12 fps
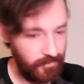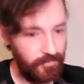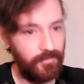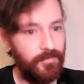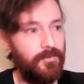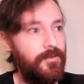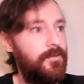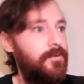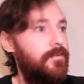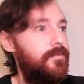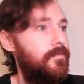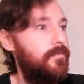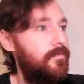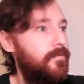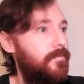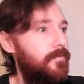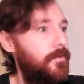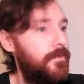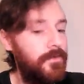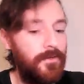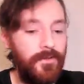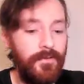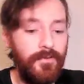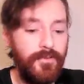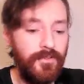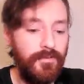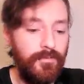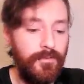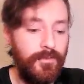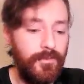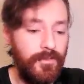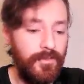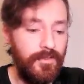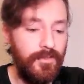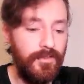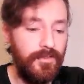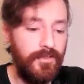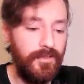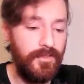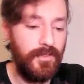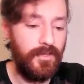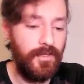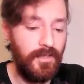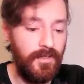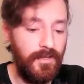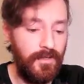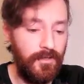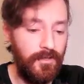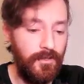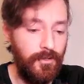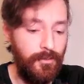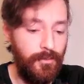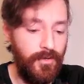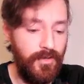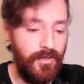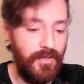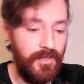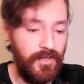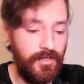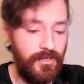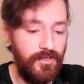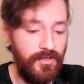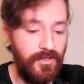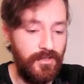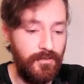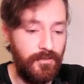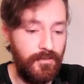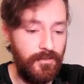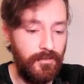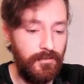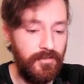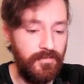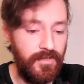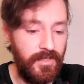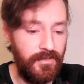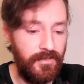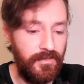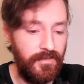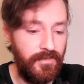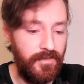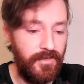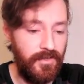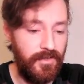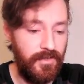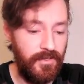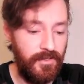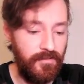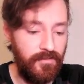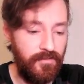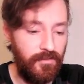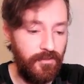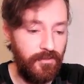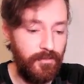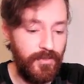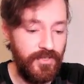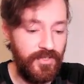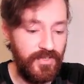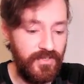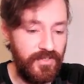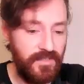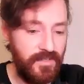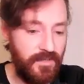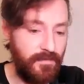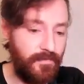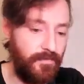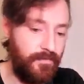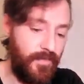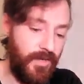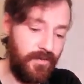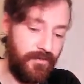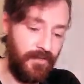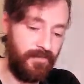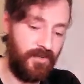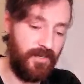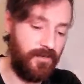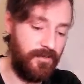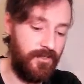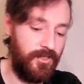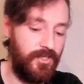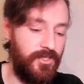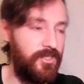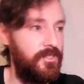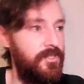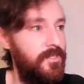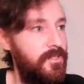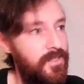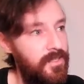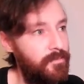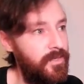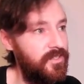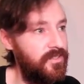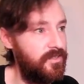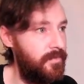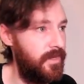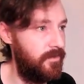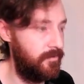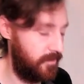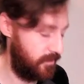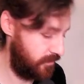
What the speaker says: Alright, we got some more card opening action. Oh, we found it. Foil Majestic, Banneret of Courage, the best Banneret.